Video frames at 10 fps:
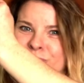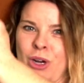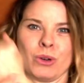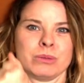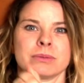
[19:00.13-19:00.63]

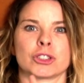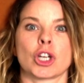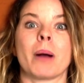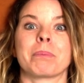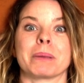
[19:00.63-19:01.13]
go
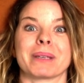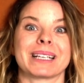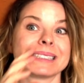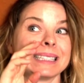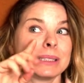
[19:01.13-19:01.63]
chompy
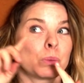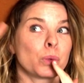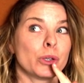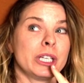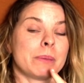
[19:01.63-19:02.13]
because he's
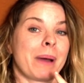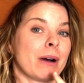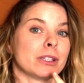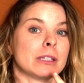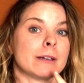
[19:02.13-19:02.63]
worried
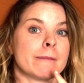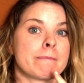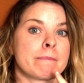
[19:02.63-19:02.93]
about you.